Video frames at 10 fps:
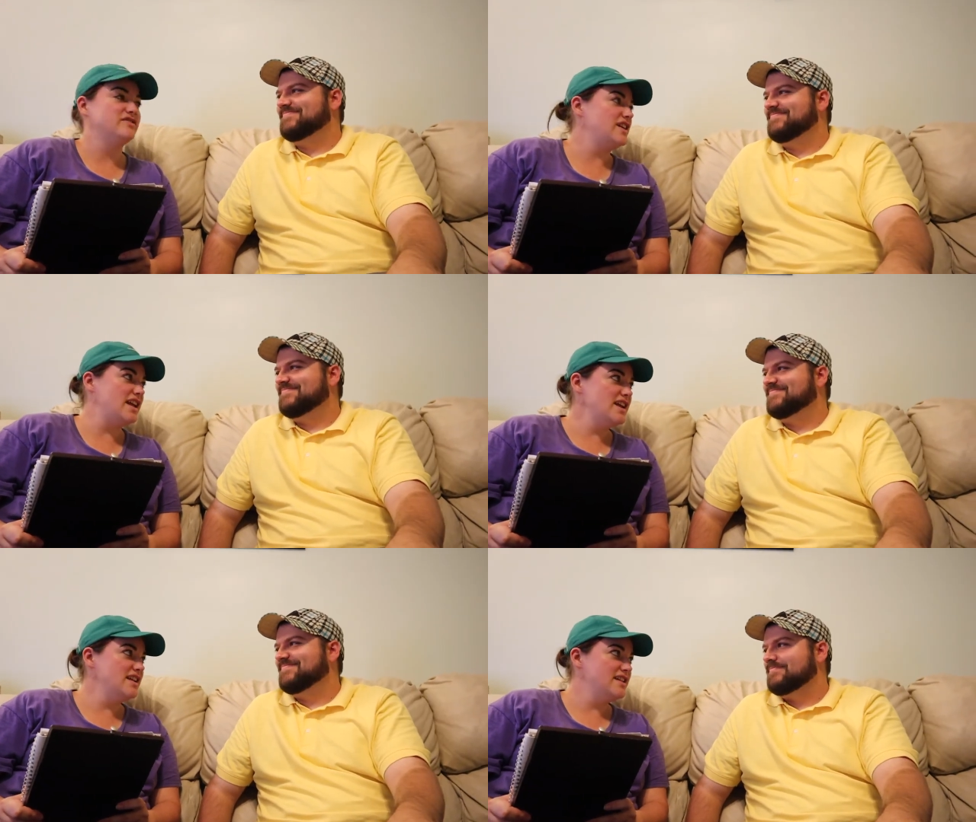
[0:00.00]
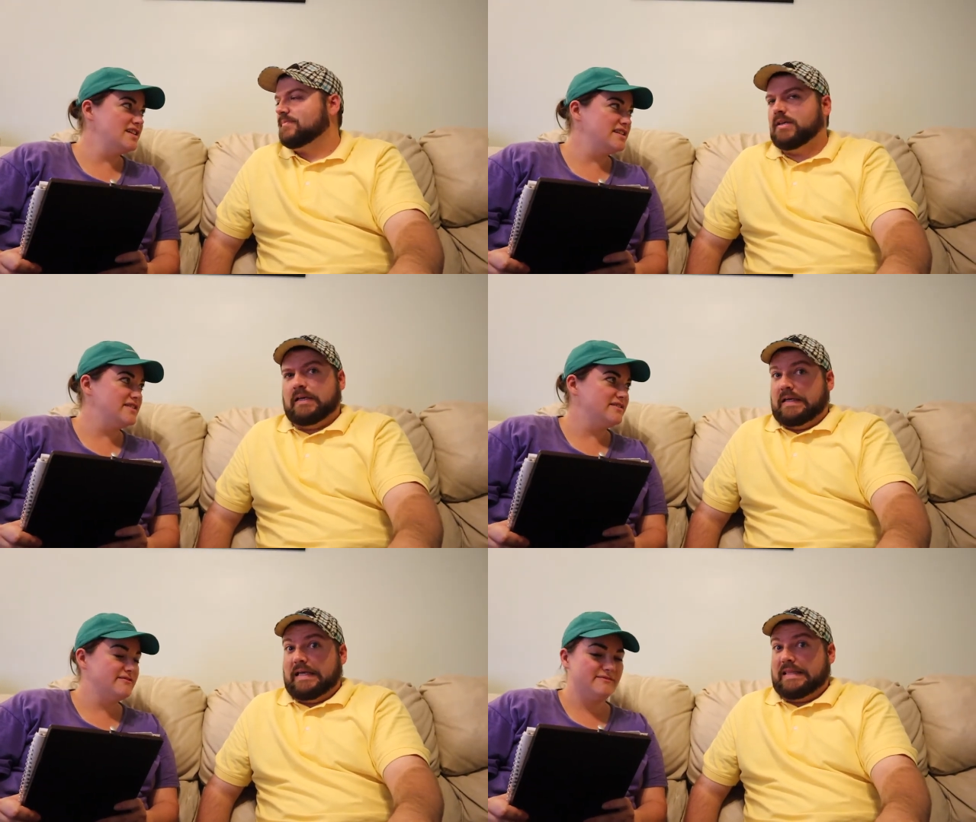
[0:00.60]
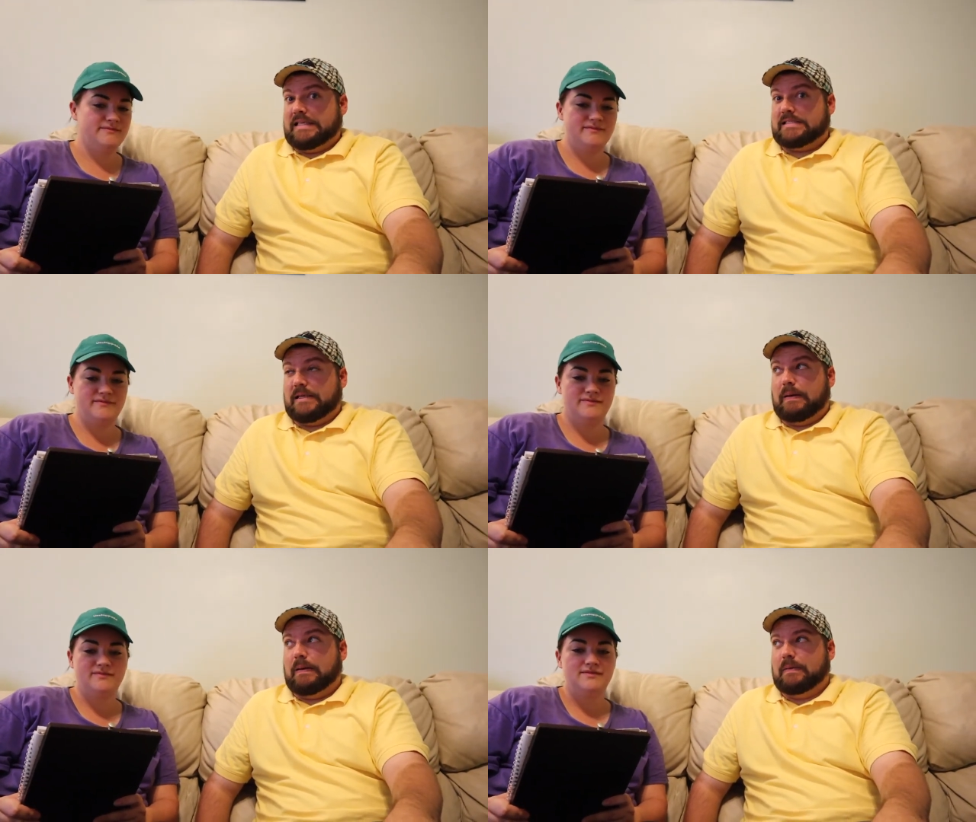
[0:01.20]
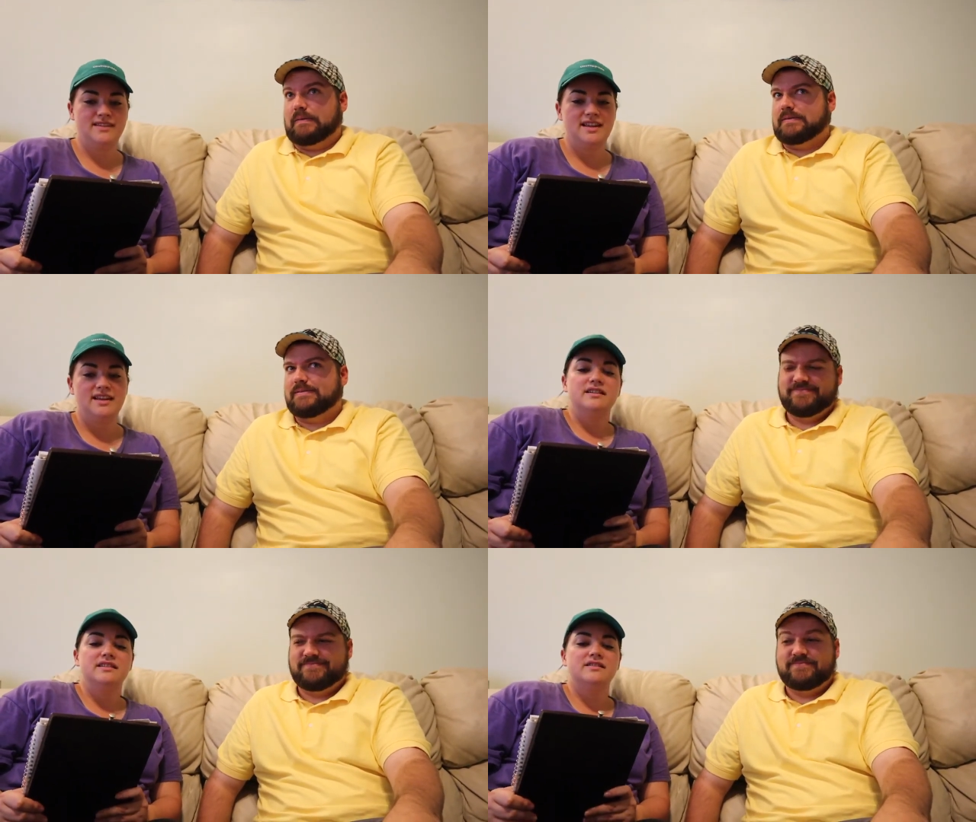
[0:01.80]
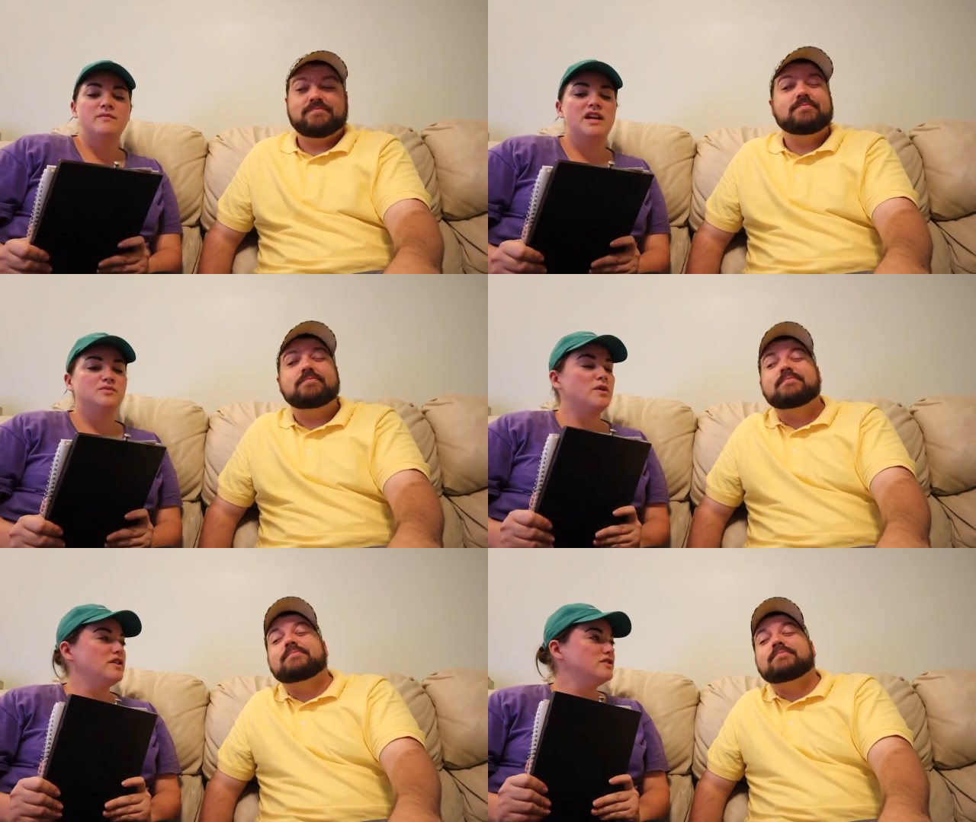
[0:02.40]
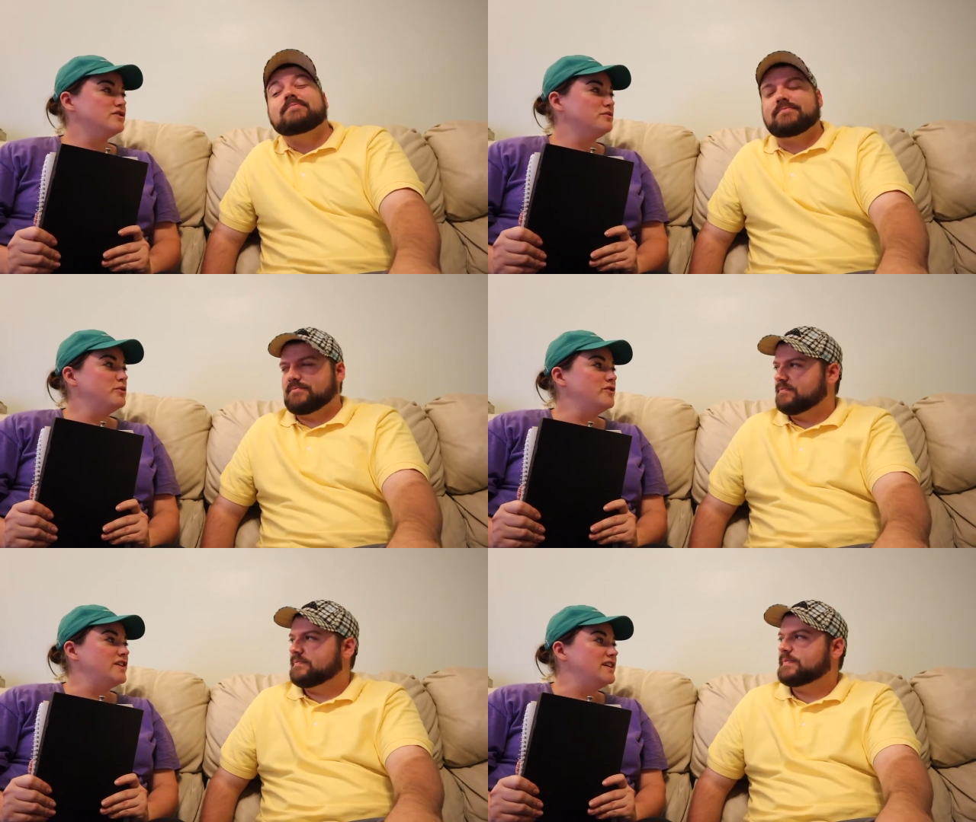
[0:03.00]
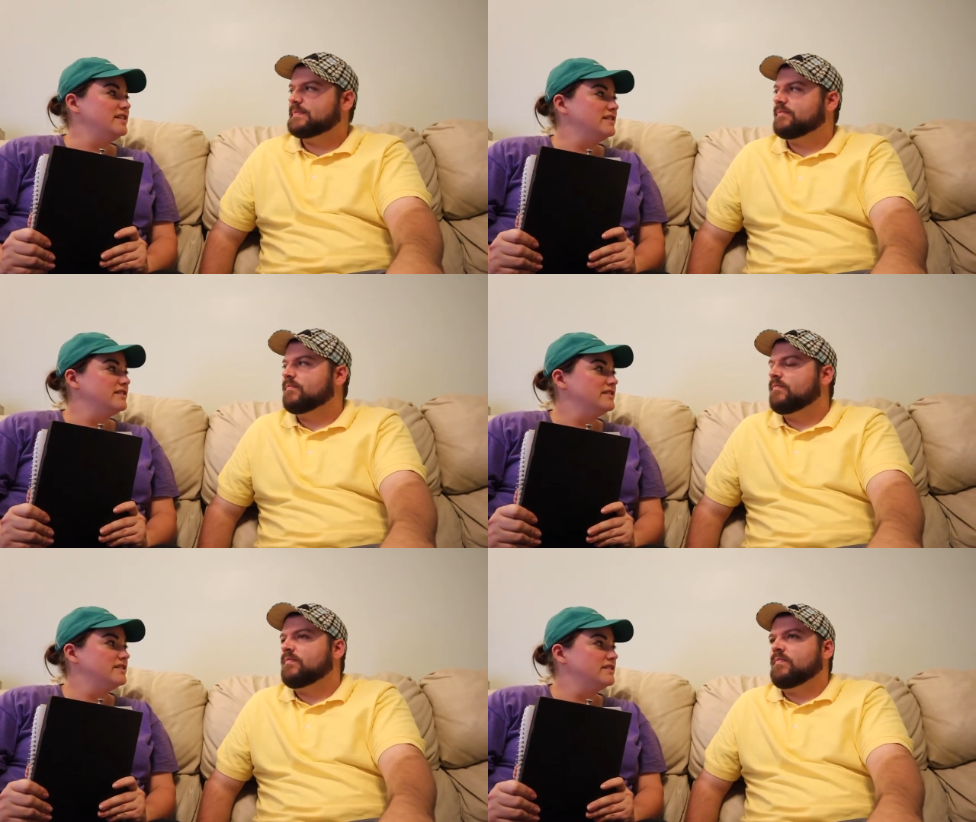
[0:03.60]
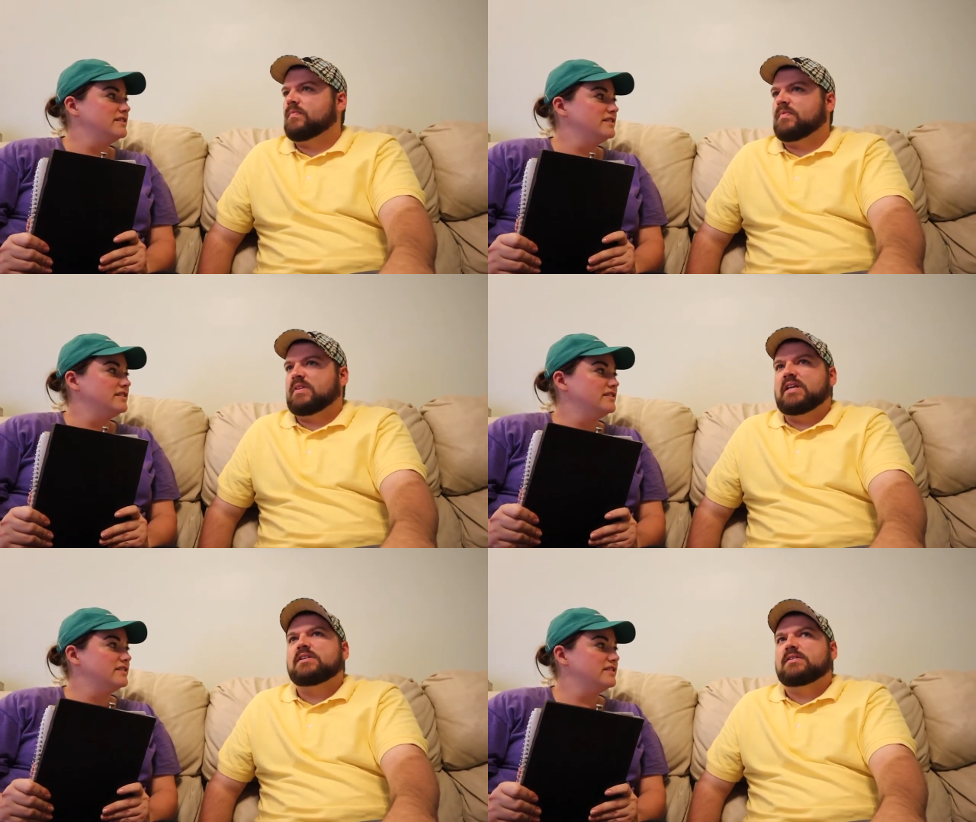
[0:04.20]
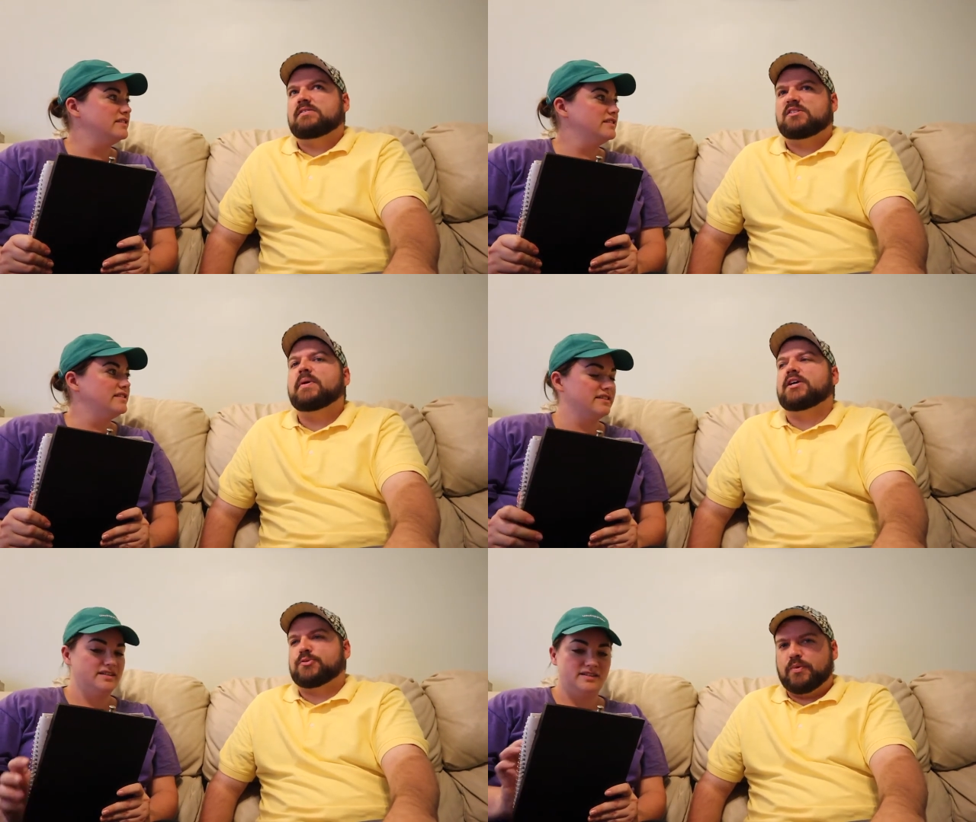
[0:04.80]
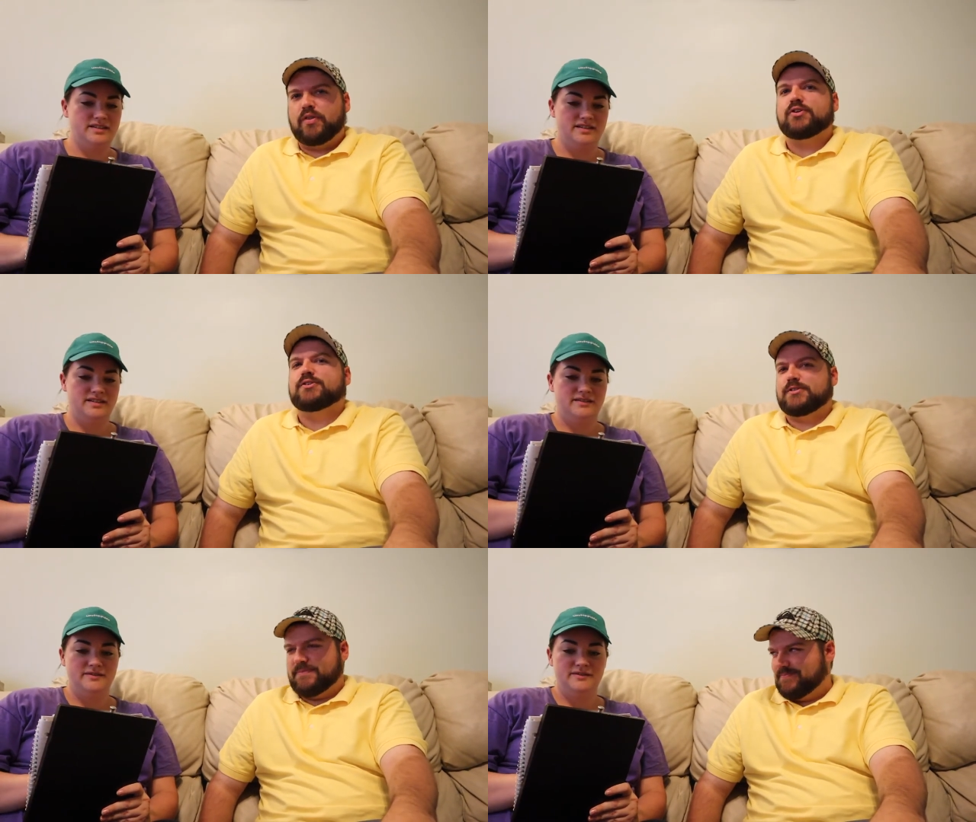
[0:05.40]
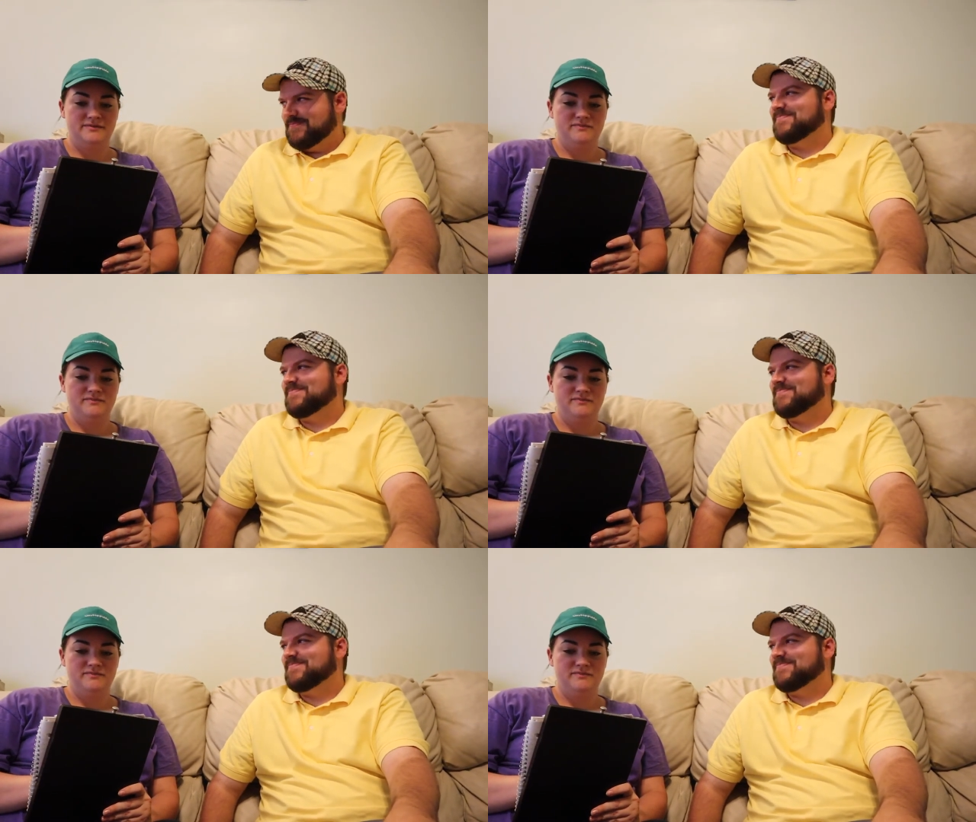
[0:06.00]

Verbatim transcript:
Speaker 1: Ready? I
Speaker 2: think so.
Speaker 1: Smash Brothers or movie?
Speaker 2: Smash Brothers.